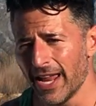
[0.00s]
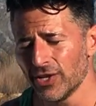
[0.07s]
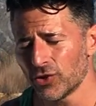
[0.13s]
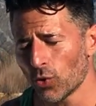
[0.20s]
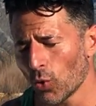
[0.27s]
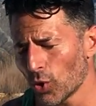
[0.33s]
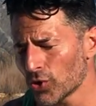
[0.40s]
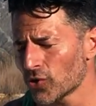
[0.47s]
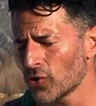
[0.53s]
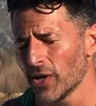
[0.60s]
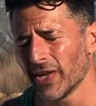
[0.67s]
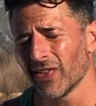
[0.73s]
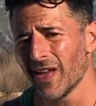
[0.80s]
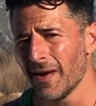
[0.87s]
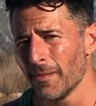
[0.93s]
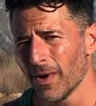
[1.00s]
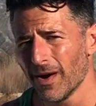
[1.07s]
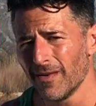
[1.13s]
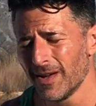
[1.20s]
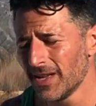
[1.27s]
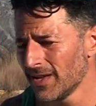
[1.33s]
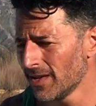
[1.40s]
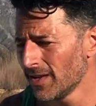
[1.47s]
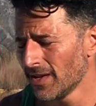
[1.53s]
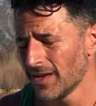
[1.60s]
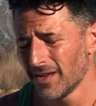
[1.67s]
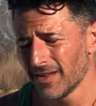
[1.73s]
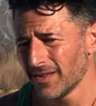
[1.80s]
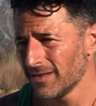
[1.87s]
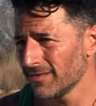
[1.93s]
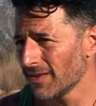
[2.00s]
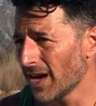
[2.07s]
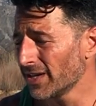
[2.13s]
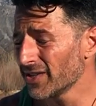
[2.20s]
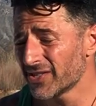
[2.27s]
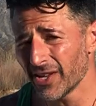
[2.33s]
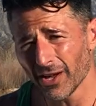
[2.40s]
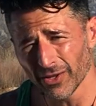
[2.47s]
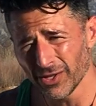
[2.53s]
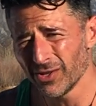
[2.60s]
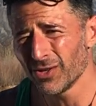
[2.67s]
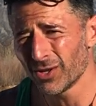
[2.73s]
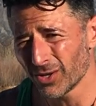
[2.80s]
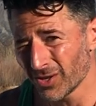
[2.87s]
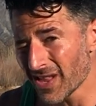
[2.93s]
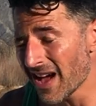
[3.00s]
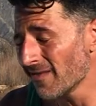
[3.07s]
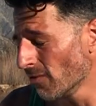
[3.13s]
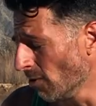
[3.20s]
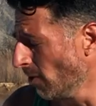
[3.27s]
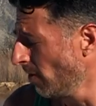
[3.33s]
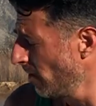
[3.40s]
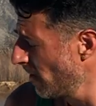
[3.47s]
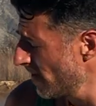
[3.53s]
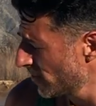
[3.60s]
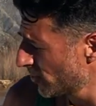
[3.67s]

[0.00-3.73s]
and torturing them on a cellular level.